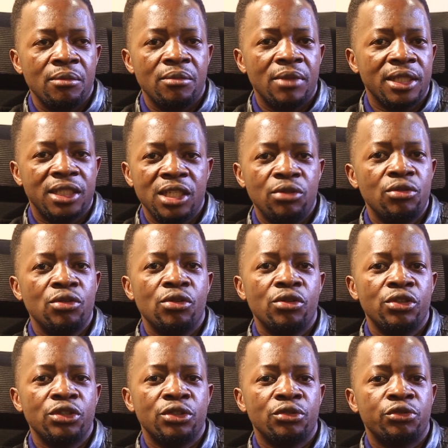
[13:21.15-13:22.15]

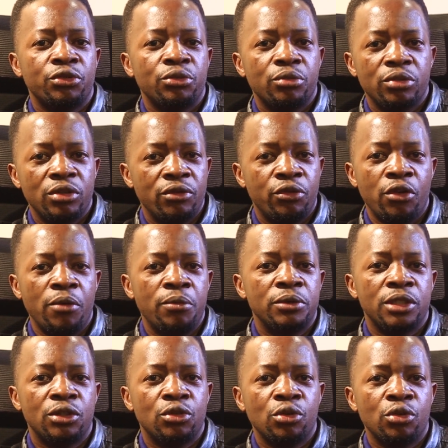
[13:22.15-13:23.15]
materials
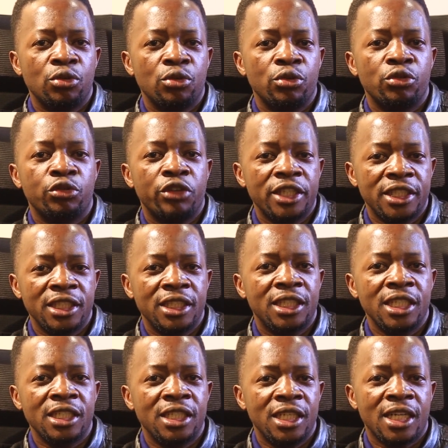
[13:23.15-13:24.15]
developed to
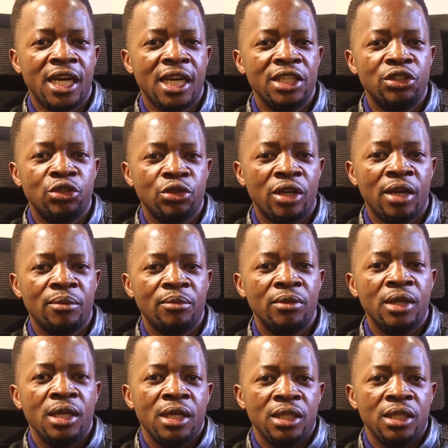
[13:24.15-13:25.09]
facilitate the curriculum,